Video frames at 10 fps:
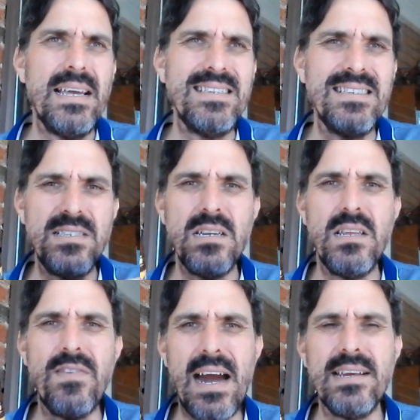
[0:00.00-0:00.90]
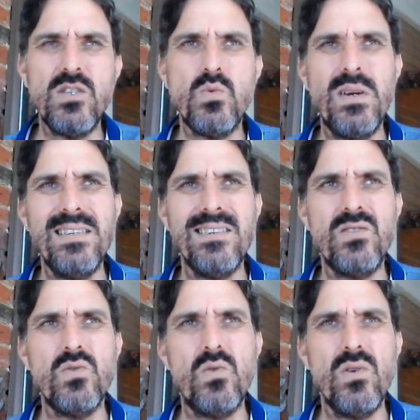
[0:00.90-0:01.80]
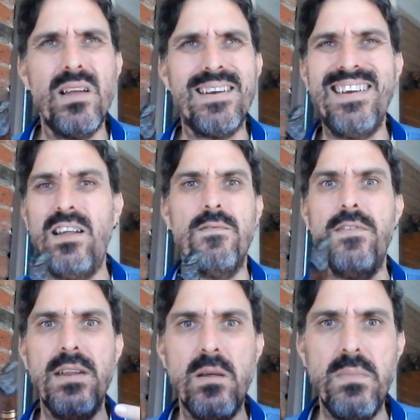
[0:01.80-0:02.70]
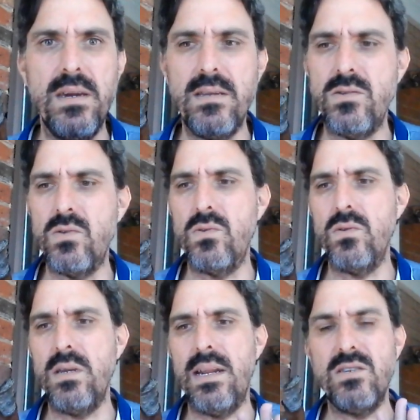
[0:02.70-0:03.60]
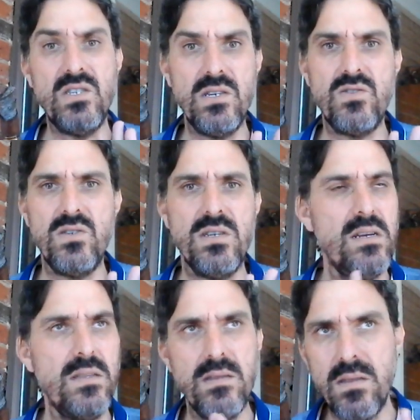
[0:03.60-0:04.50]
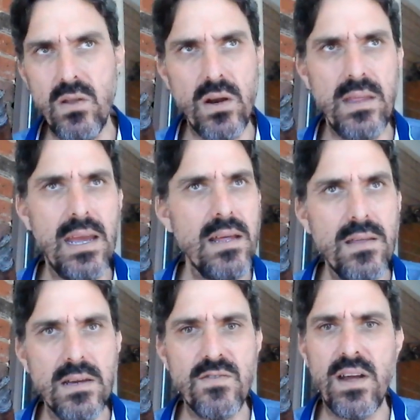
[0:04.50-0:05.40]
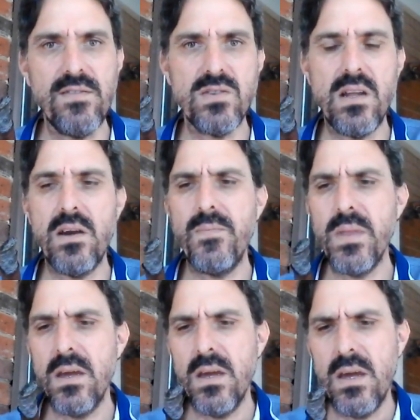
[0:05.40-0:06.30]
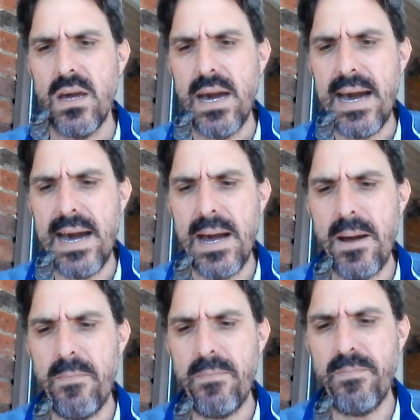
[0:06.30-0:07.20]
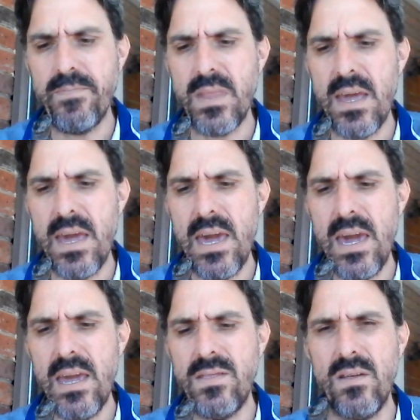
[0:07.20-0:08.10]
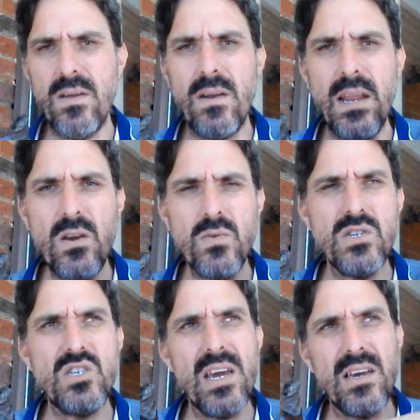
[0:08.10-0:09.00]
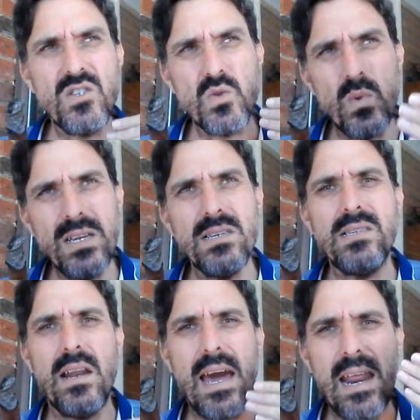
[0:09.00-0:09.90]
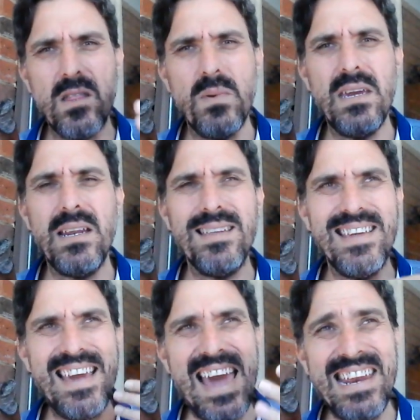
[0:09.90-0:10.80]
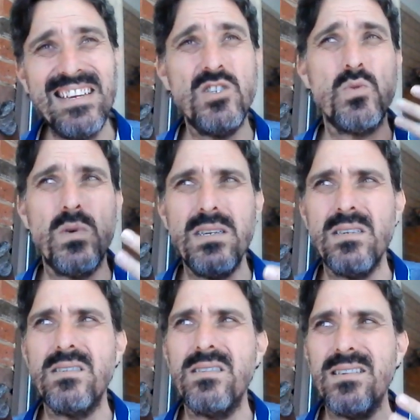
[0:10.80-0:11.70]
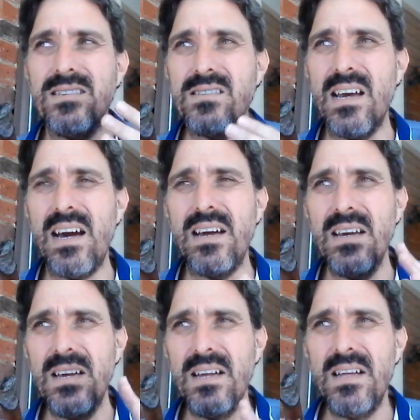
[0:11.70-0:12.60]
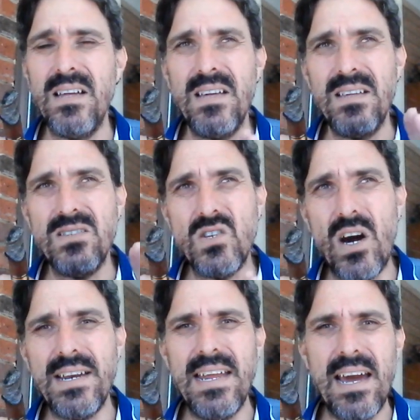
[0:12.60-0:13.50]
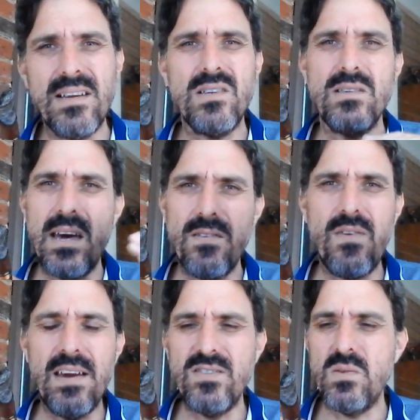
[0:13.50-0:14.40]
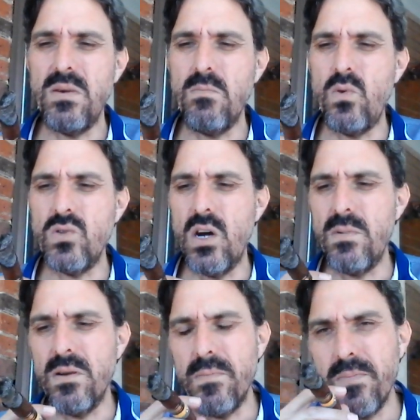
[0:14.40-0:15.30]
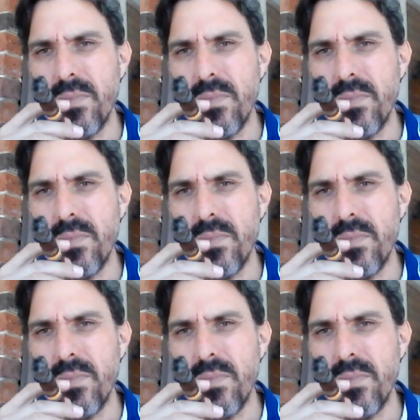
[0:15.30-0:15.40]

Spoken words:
distinctive honey sweetness or like vanilla beans or citrus in it. Not at any of those flavours, no. And the licorice sweetness that I had at the beginning, the anise sweetness has died down as those other flavours have been more dominant.